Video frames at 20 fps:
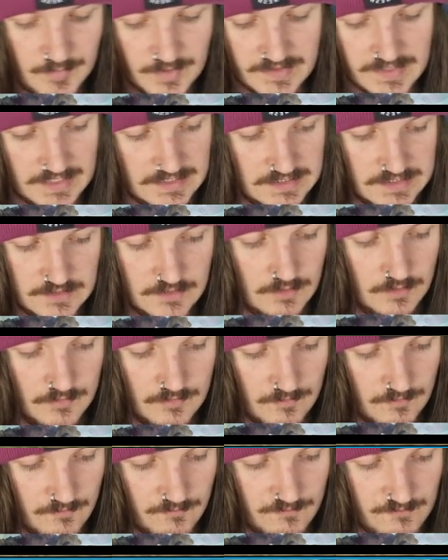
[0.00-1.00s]
But that's
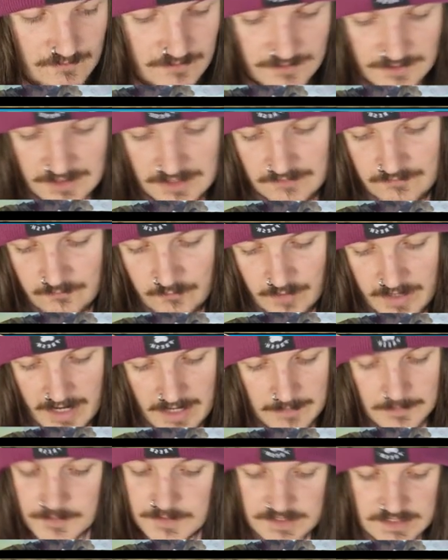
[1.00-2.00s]
not, if we're
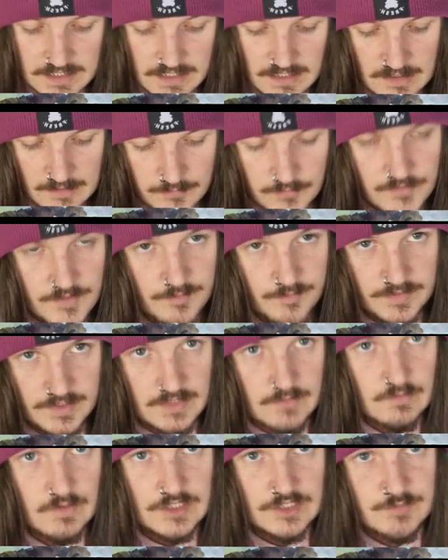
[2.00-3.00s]
able to set it up with a
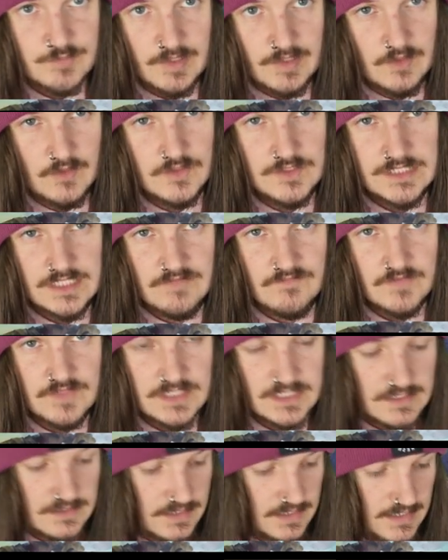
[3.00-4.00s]
Blood Rush Bellows and
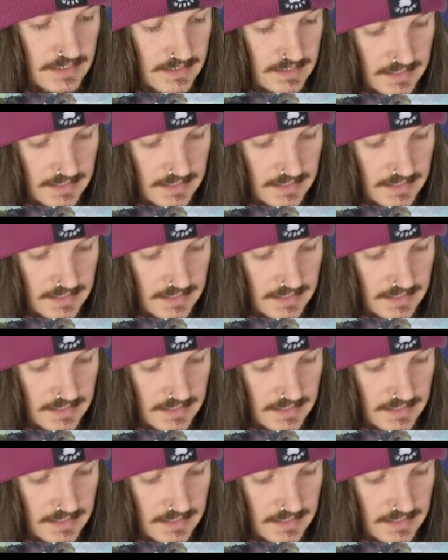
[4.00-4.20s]
everything,